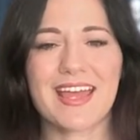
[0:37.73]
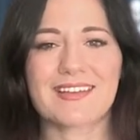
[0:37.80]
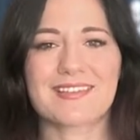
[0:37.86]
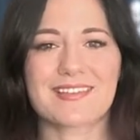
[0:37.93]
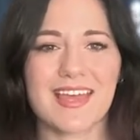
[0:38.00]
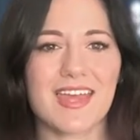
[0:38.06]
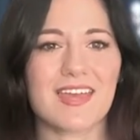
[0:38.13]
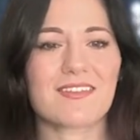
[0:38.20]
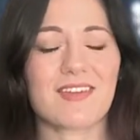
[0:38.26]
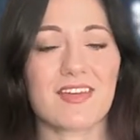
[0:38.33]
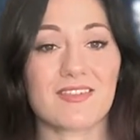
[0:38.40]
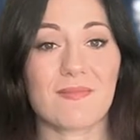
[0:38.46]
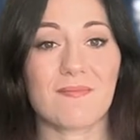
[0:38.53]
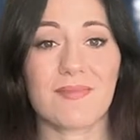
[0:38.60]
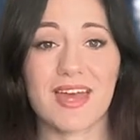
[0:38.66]
saying
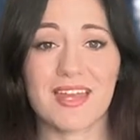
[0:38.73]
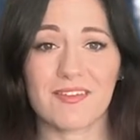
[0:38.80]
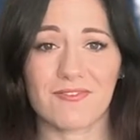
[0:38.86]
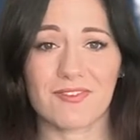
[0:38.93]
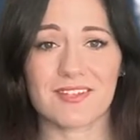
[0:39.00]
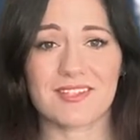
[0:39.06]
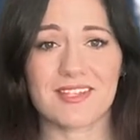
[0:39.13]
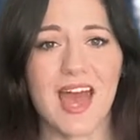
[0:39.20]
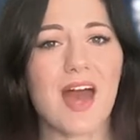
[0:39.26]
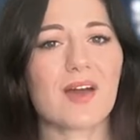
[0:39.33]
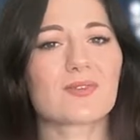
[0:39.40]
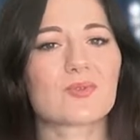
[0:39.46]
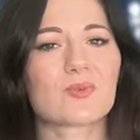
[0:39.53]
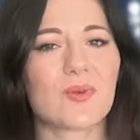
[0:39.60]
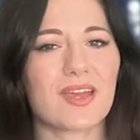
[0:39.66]
that the benefits
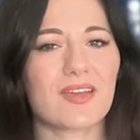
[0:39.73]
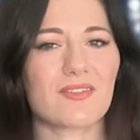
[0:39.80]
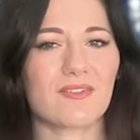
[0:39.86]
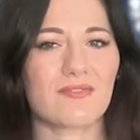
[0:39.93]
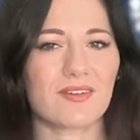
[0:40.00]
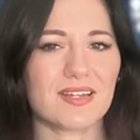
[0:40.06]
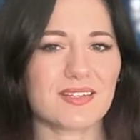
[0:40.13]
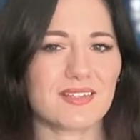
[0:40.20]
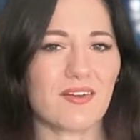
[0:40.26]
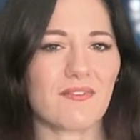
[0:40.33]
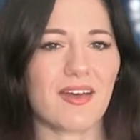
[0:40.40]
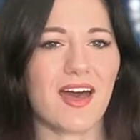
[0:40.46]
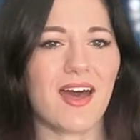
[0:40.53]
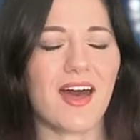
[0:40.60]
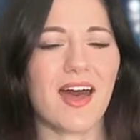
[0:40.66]
outweigh the risk
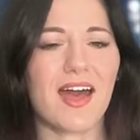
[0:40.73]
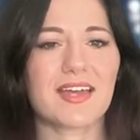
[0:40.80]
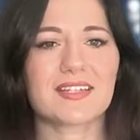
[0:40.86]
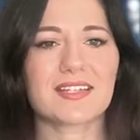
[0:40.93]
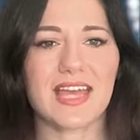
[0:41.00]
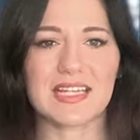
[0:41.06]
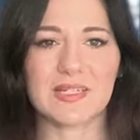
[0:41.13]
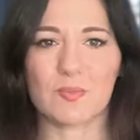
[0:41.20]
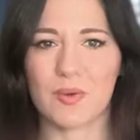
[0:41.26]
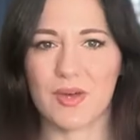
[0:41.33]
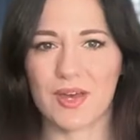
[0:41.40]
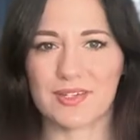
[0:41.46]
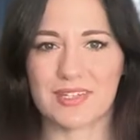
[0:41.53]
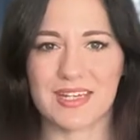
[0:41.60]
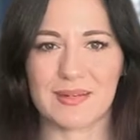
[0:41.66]
of a high debt
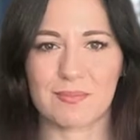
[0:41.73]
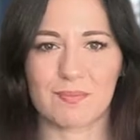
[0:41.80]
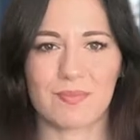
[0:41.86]
burden.